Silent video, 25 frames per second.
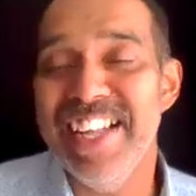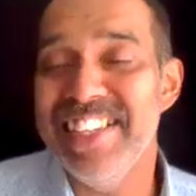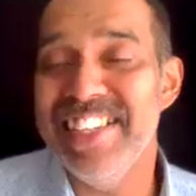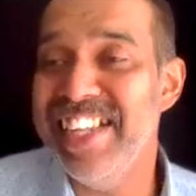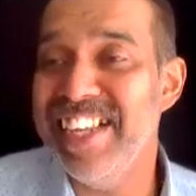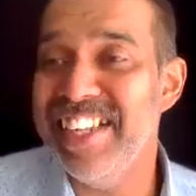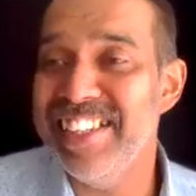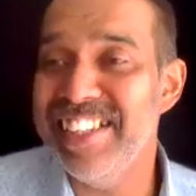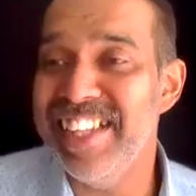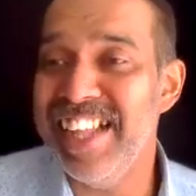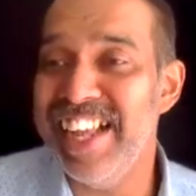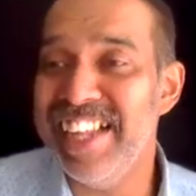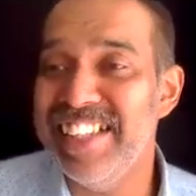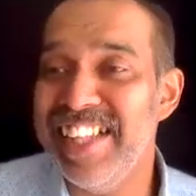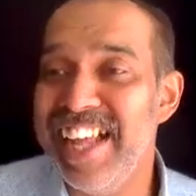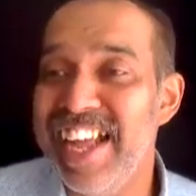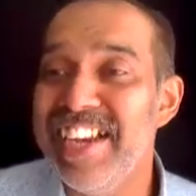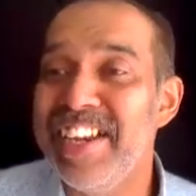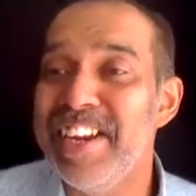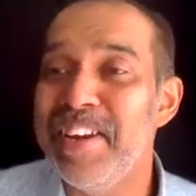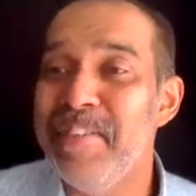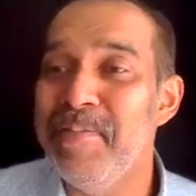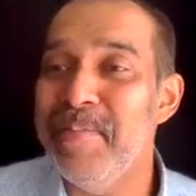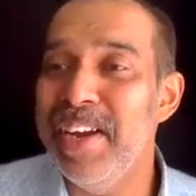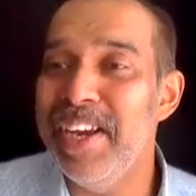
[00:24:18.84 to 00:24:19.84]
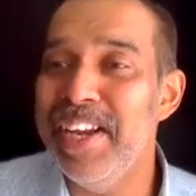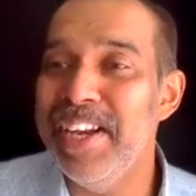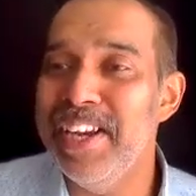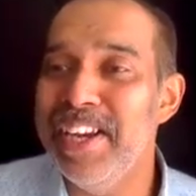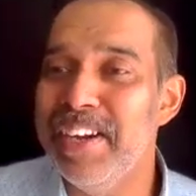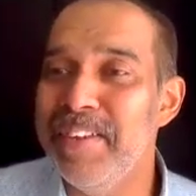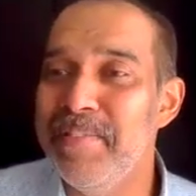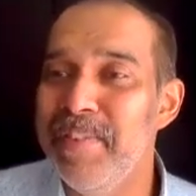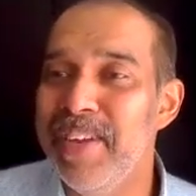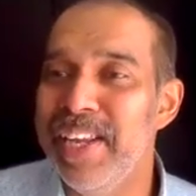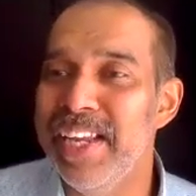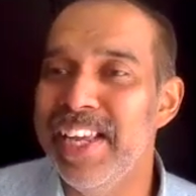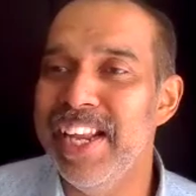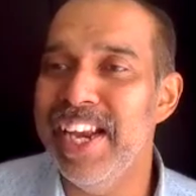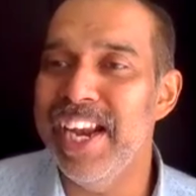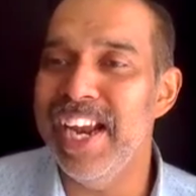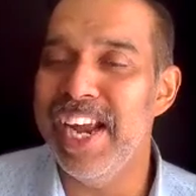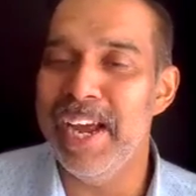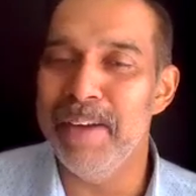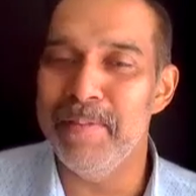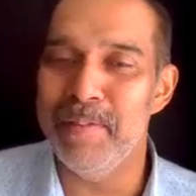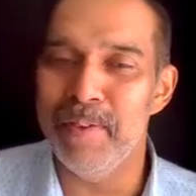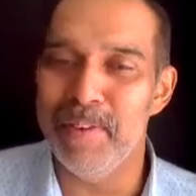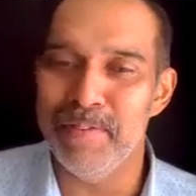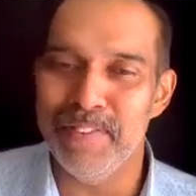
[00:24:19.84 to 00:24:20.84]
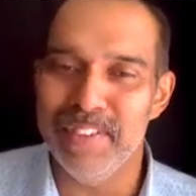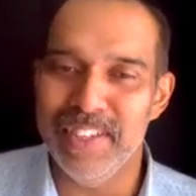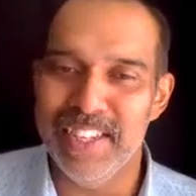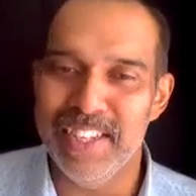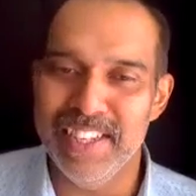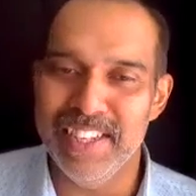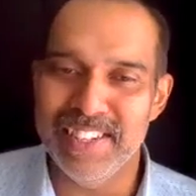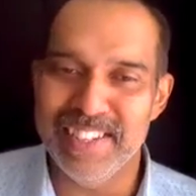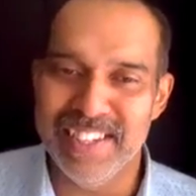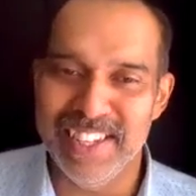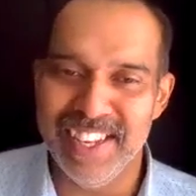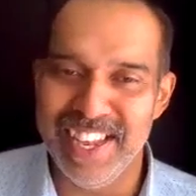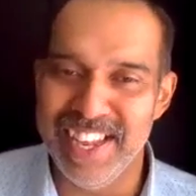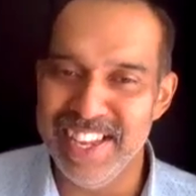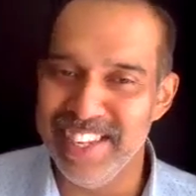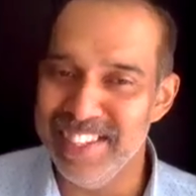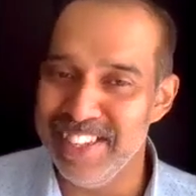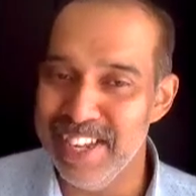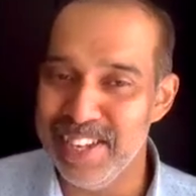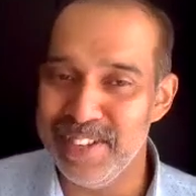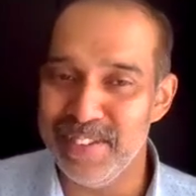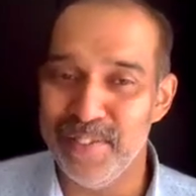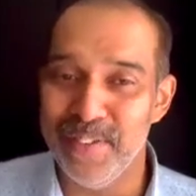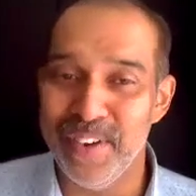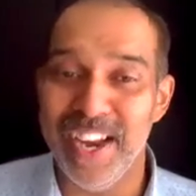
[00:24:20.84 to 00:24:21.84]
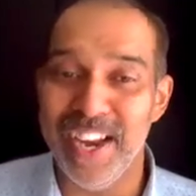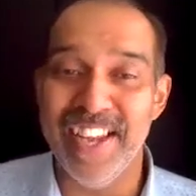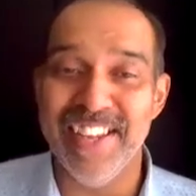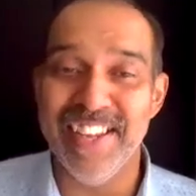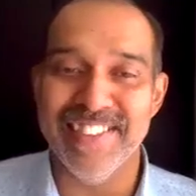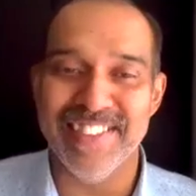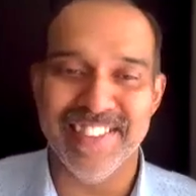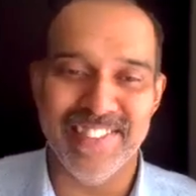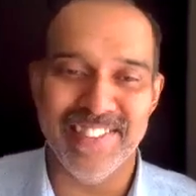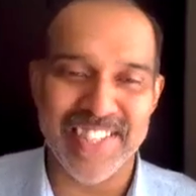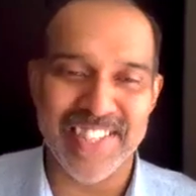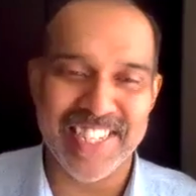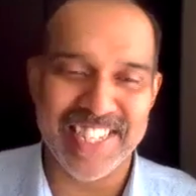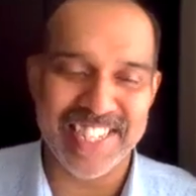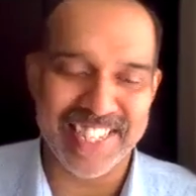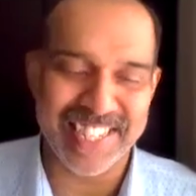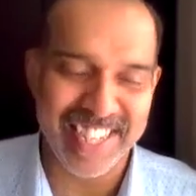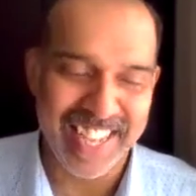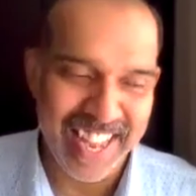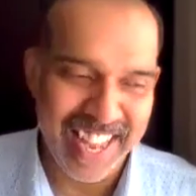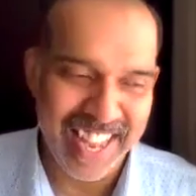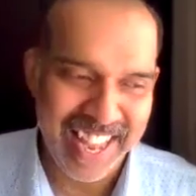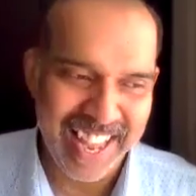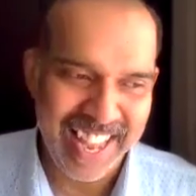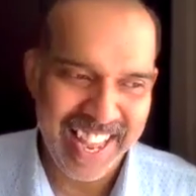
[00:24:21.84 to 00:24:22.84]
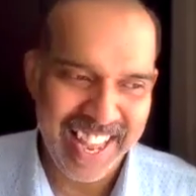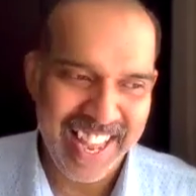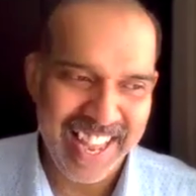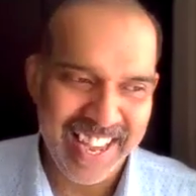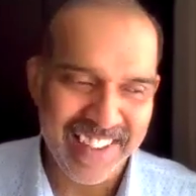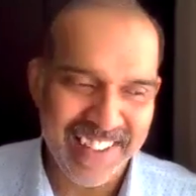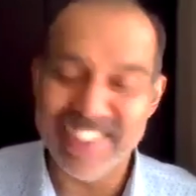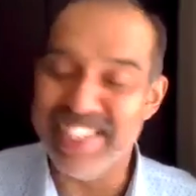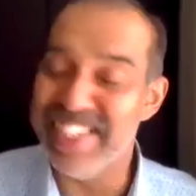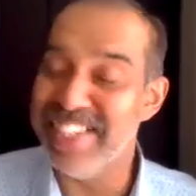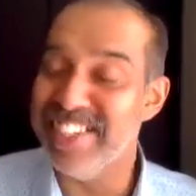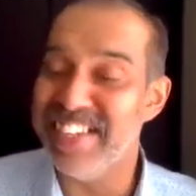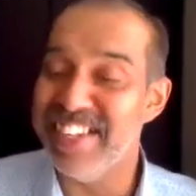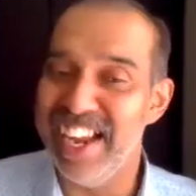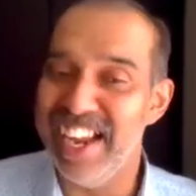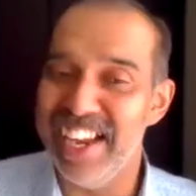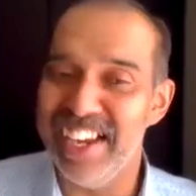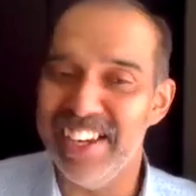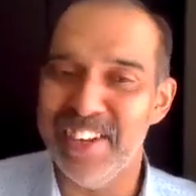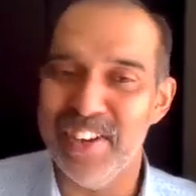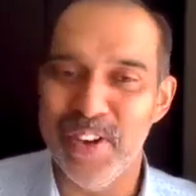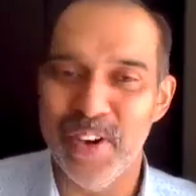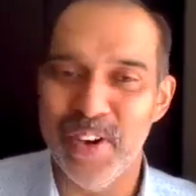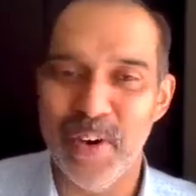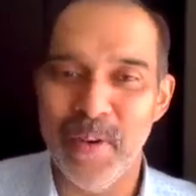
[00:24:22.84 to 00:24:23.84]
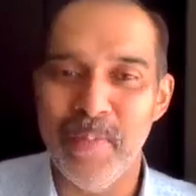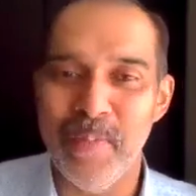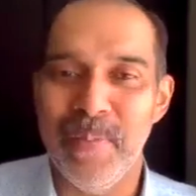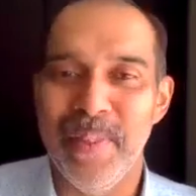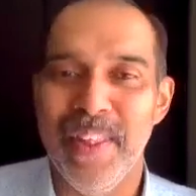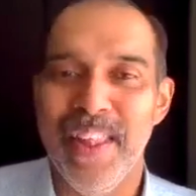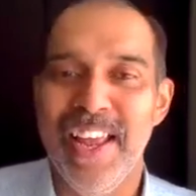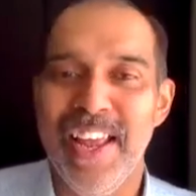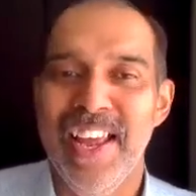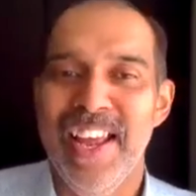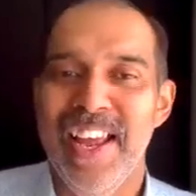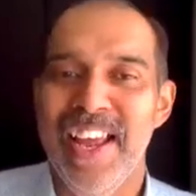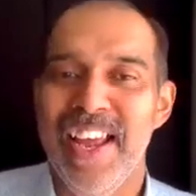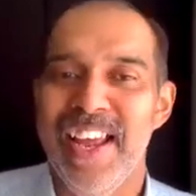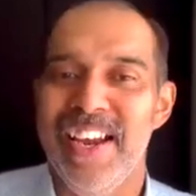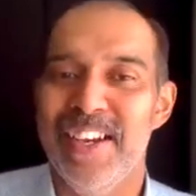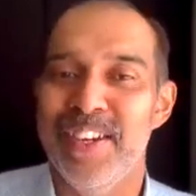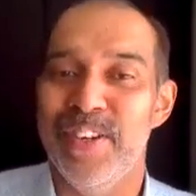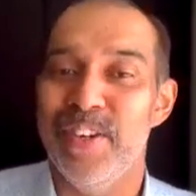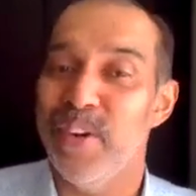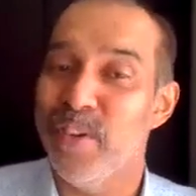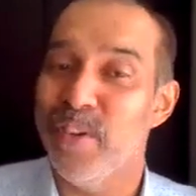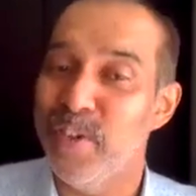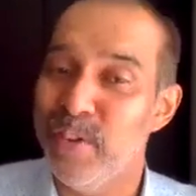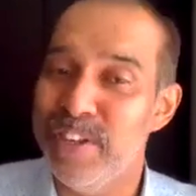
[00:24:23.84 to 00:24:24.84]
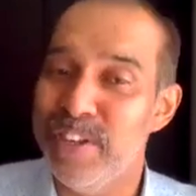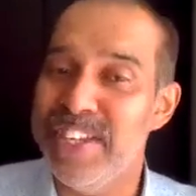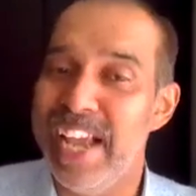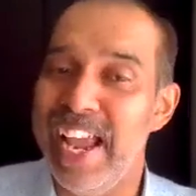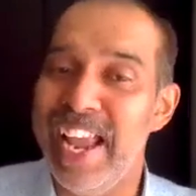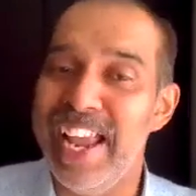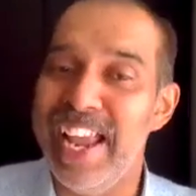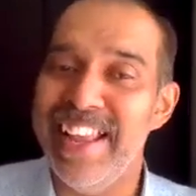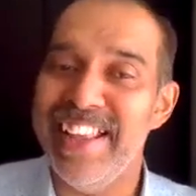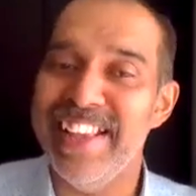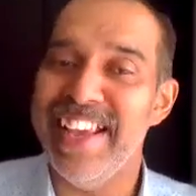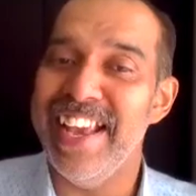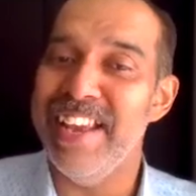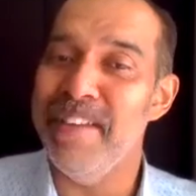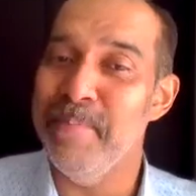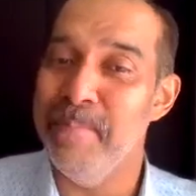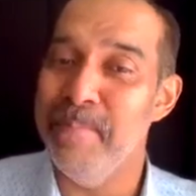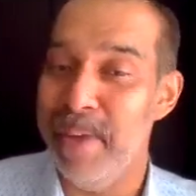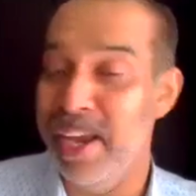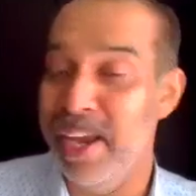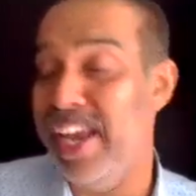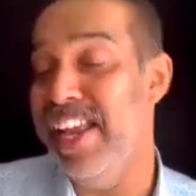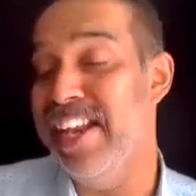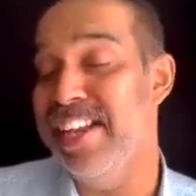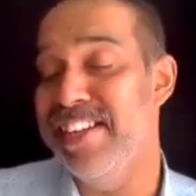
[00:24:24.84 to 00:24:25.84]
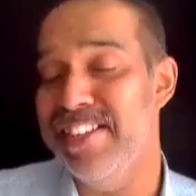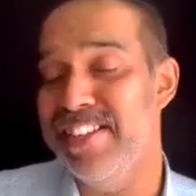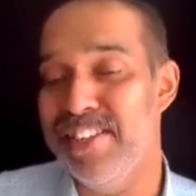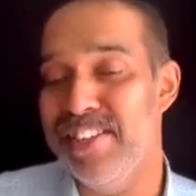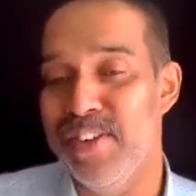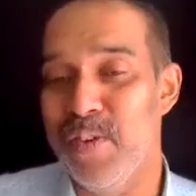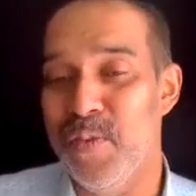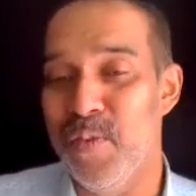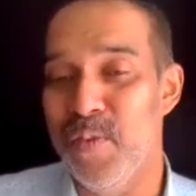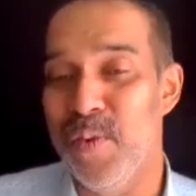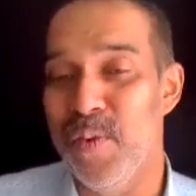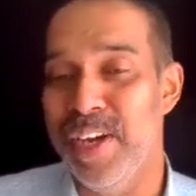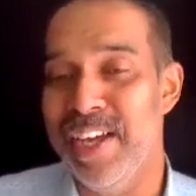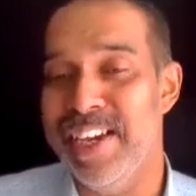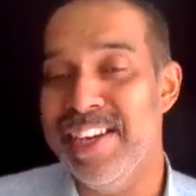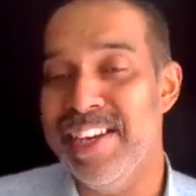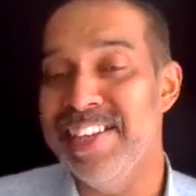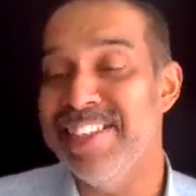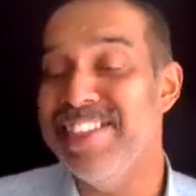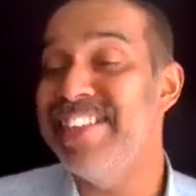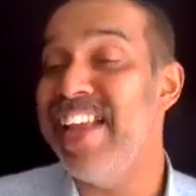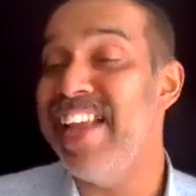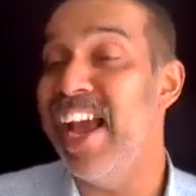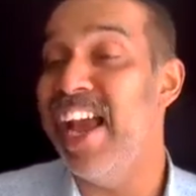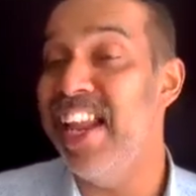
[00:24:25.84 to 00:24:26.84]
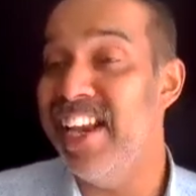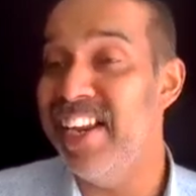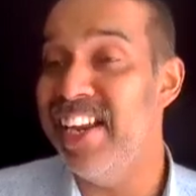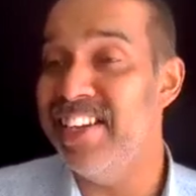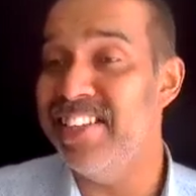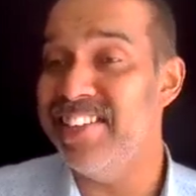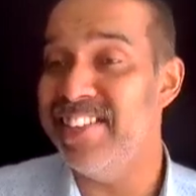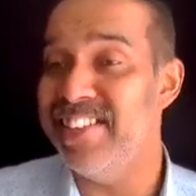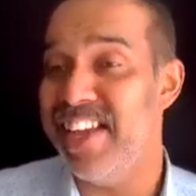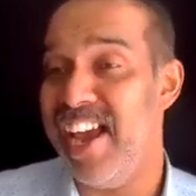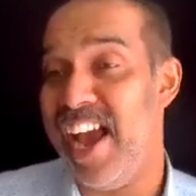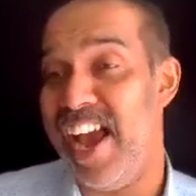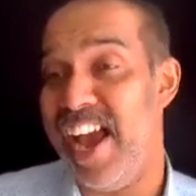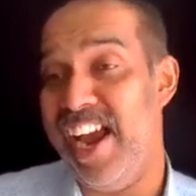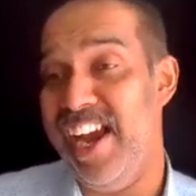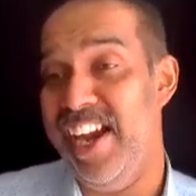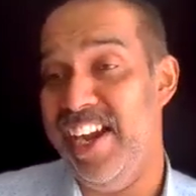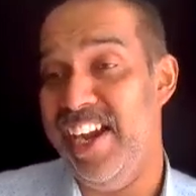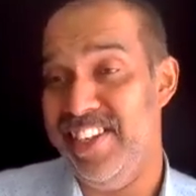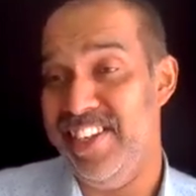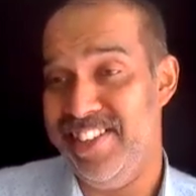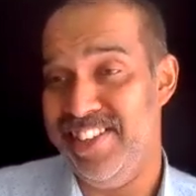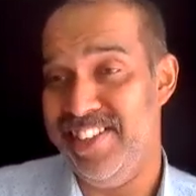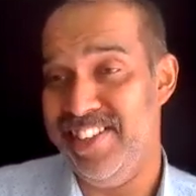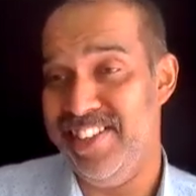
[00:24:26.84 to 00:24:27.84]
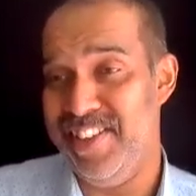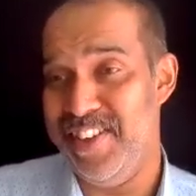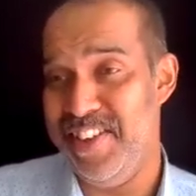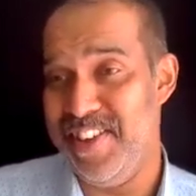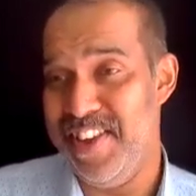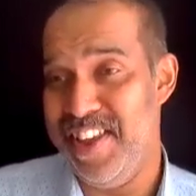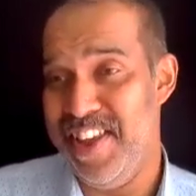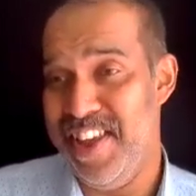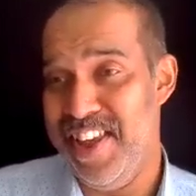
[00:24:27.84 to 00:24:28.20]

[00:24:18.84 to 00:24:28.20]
Yeah, that reminded me, Graham, of this phrase, which is like, true change begins where silence hides.